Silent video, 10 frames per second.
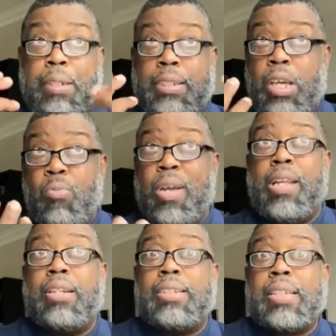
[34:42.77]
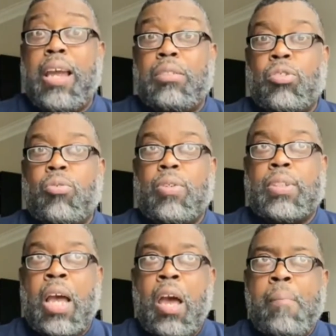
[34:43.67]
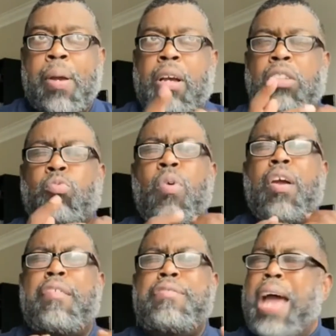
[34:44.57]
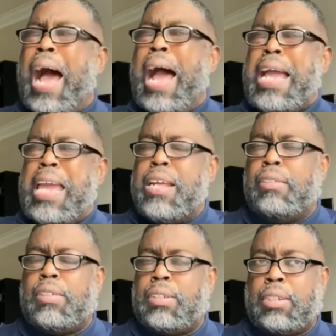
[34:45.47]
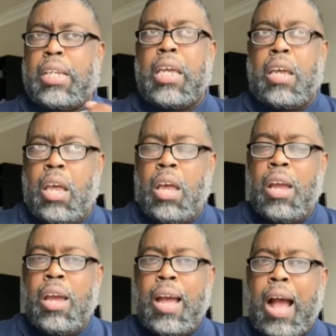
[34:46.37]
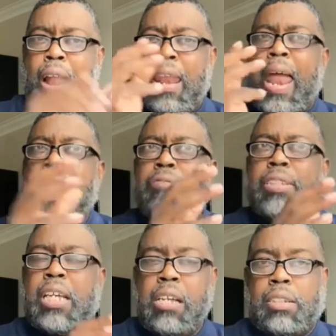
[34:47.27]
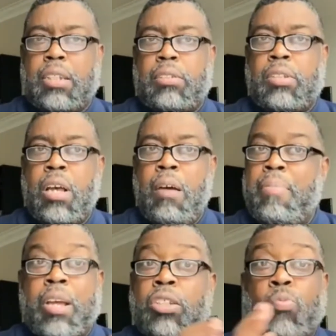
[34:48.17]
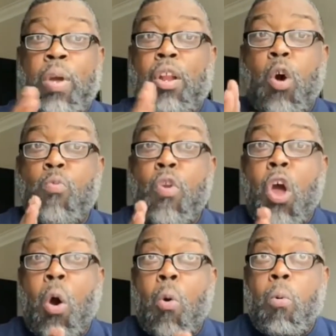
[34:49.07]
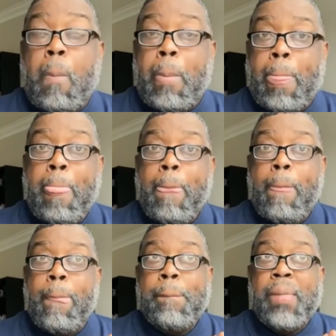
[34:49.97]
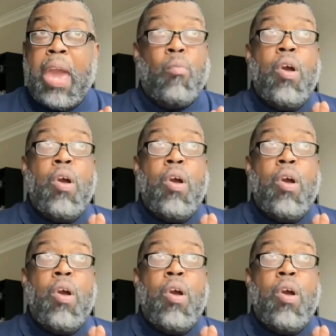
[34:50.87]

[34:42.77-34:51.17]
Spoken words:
to see what it'll say to us. Because we are dying to see how life sees us because we don't know. And